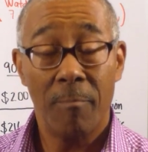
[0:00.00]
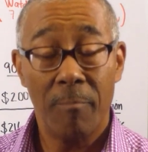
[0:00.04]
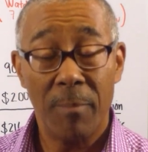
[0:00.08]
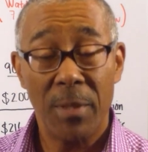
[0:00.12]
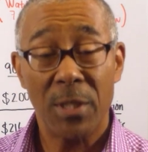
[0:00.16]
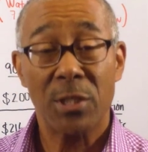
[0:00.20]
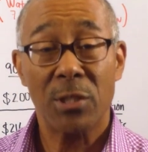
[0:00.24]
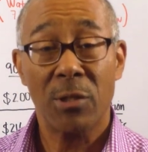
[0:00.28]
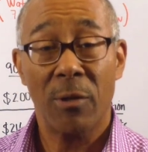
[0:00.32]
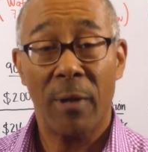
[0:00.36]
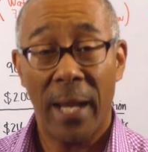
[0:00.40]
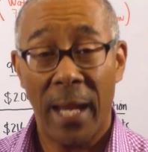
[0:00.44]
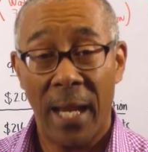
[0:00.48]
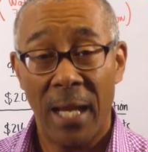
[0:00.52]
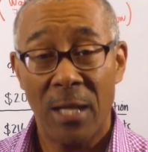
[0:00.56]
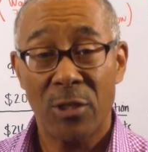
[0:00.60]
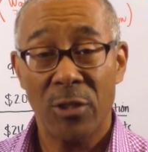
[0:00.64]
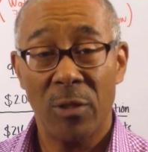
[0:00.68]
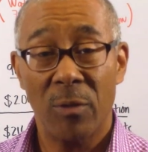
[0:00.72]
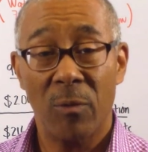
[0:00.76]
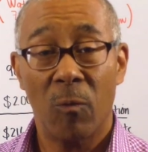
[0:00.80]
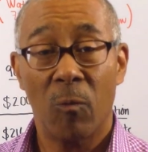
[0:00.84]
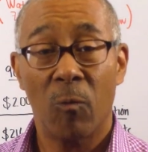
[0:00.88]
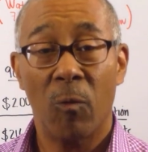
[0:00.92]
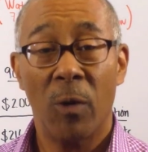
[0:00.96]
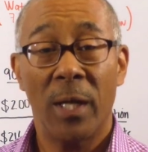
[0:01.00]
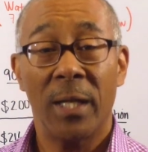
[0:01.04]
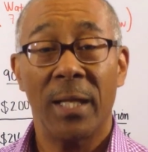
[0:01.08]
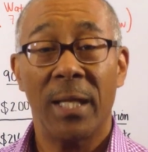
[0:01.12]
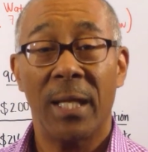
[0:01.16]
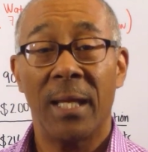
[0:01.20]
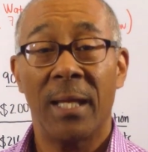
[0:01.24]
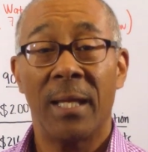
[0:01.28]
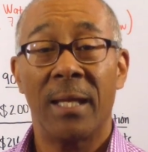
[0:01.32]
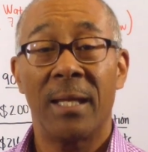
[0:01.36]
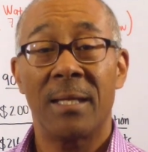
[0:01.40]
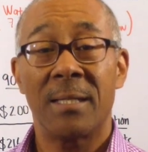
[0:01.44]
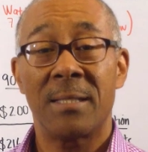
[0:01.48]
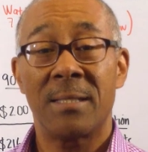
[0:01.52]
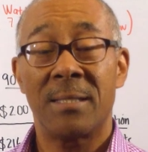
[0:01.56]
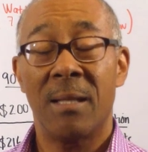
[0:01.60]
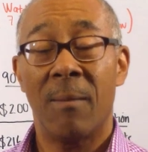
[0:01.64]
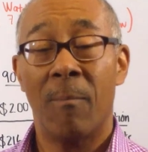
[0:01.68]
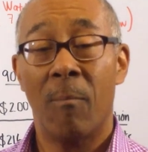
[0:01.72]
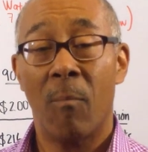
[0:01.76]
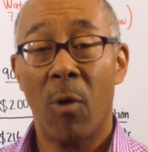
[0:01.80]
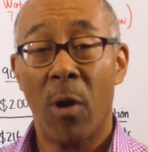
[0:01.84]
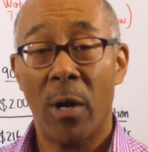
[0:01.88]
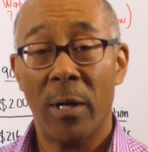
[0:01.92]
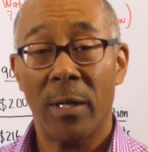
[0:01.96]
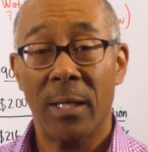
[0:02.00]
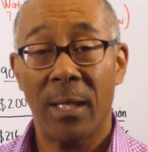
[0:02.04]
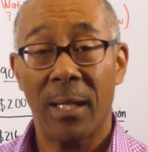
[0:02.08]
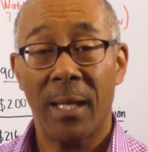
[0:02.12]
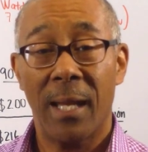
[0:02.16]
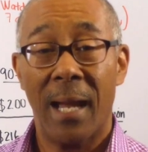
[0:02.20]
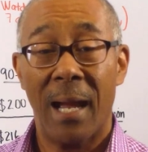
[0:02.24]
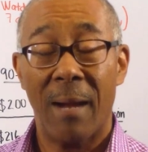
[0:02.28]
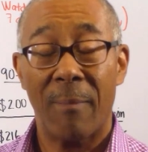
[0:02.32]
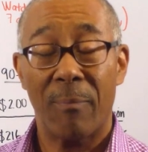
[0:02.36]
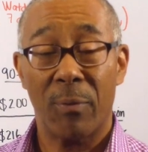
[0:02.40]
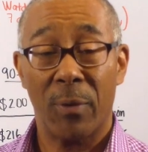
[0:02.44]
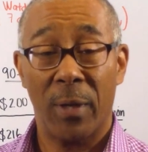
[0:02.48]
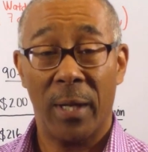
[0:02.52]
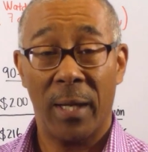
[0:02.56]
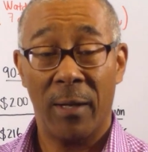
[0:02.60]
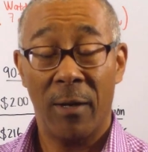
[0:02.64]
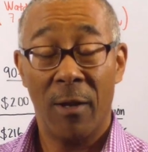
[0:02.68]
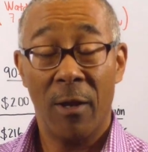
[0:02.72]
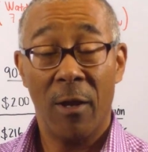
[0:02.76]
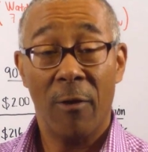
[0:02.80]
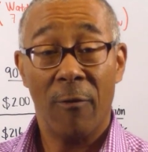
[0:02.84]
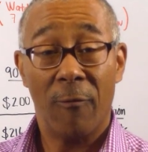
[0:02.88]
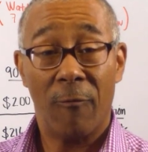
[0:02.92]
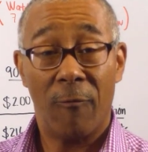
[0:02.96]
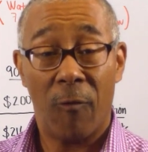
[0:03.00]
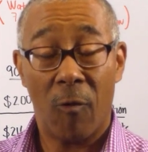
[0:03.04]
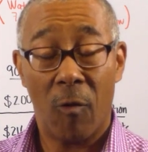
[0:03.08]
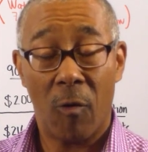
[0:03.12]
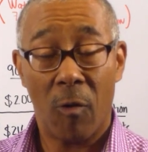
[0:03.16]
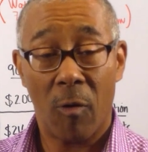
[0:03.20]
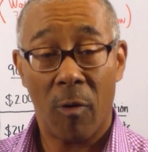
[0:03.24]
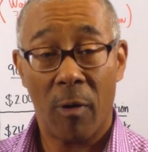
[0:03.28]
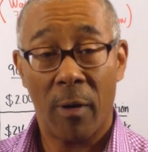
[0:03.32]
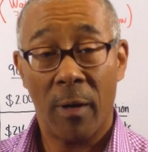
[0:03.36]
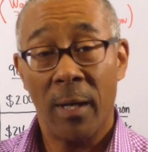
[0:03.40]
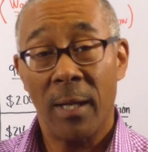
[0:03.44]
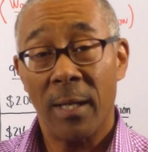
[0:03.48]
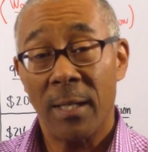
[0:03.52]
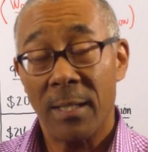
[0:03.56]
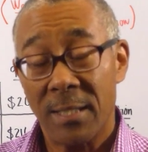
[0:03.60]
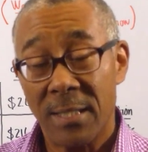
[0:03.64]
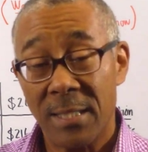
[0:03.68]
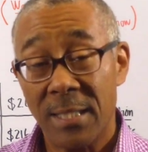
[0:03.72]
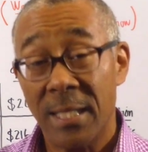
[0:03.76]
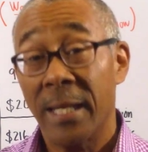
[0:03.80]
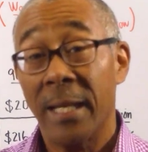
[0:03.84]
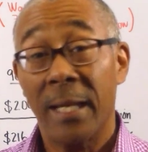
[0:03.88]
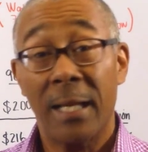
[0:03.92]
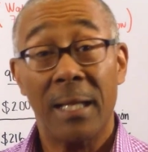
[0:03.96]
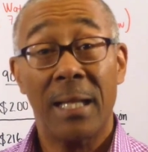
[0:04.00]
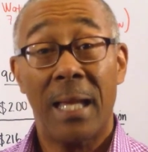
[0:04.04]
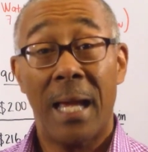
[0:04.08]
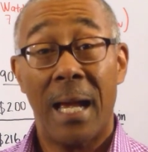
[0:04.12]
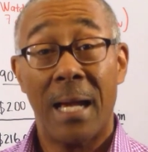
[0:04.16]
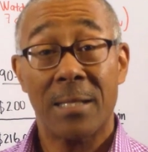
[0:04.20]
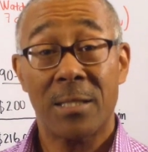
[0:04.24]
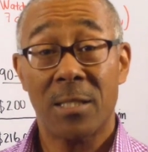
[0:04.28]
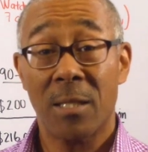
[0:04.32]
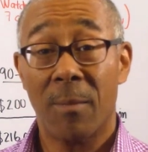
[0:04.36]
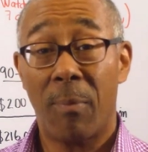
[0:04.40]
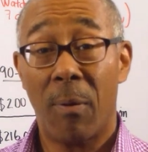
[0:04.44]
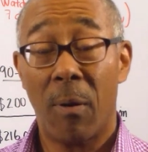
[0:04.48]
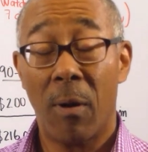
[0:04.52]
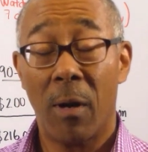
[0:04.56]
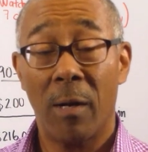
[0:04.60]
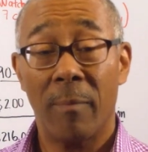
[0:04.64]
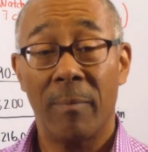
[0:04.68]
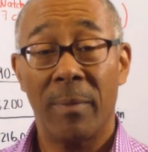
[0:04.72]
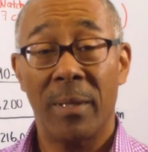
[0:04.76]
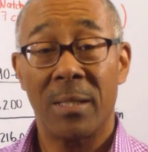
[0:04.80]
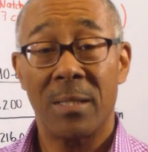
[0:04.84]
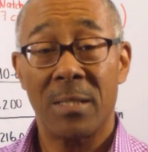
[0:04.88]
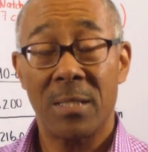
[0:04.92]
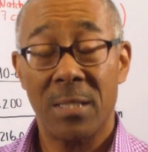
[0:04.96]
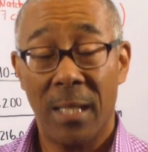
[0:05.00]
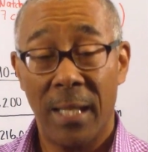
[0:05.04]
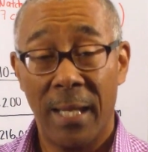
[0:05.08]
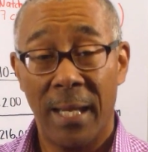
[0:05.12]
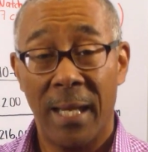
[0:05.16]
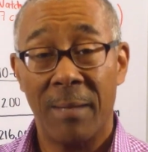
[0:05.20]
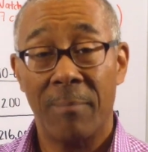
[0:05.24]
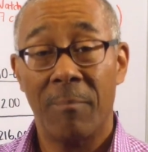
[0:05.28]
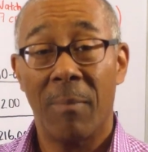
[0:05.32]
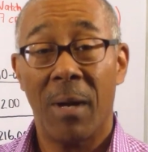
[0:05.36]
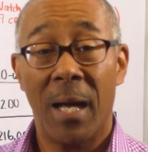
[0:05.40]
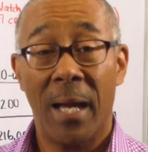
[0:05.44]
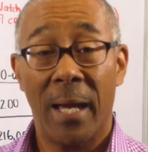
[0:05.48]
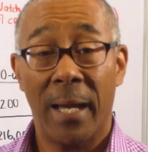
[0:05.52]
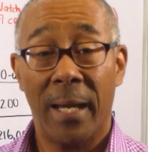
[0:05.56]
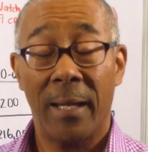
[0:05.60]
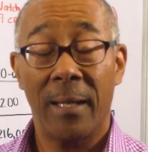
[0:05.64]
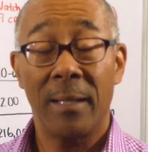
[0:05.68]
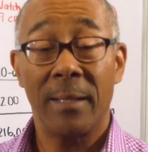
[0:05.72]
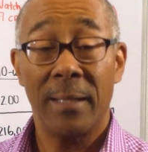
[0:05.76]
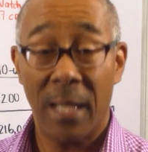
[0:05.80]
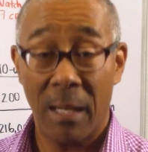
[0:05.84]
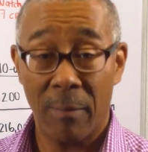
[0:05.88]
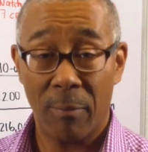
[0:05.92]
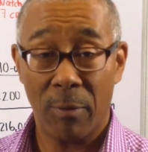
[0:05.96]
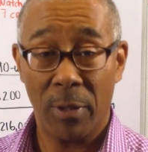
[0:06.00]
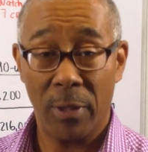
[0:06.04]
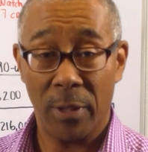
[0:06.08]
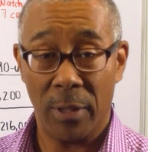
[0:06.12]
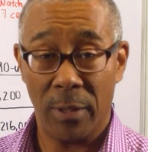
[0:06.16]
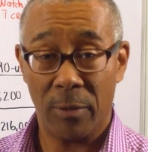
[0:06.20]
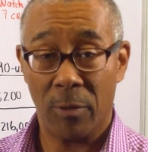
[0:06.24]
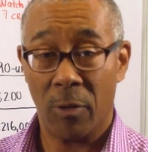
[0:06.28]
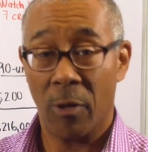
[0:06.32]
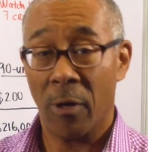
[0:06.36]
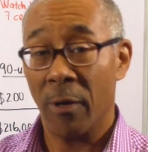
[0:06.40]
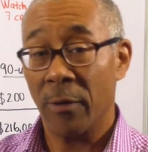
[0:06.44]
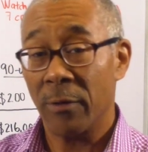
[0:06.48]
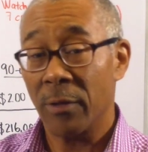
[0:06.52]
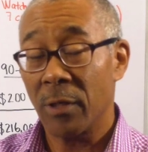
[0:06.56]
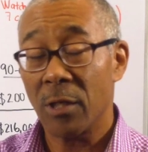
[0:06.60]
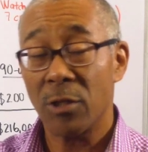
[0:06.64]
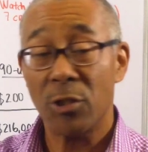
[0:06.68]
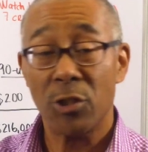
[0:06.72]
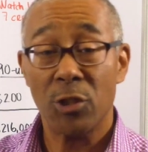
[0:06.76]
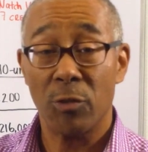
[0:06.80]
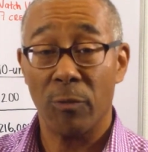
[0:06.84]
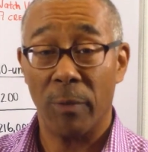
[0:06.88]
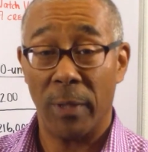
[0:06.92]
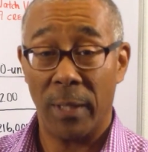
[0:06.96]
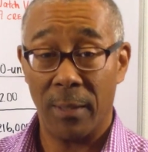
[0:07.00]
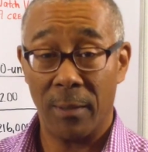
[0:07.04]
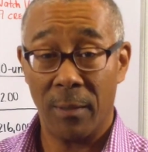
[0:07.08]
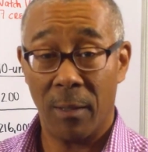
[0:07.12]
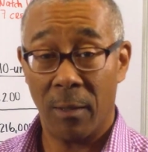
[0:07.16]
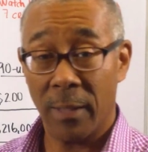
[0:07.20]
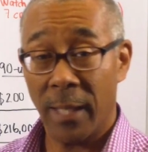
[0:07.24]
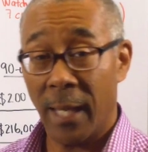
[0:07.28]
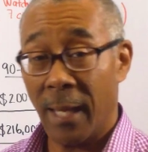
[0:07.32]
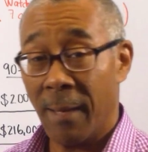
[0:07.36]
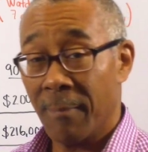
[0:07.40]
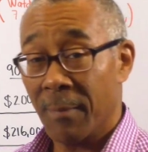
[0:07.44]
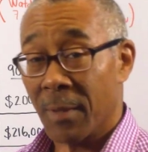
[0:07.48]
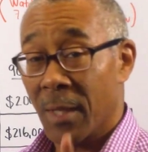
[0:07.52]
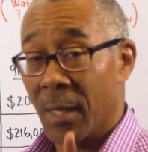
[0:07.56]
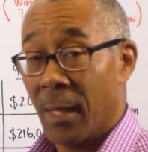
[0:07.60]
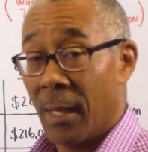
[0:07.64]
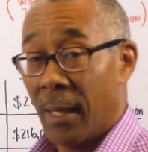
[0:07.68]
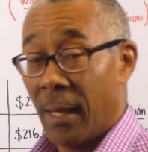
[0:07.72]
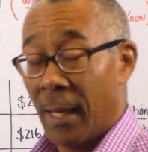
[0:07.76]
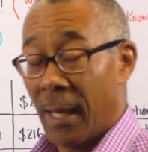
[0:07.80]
Mister Agent, what is the market cap rate for C-class apartments in my neighborhood or on this street? Okay,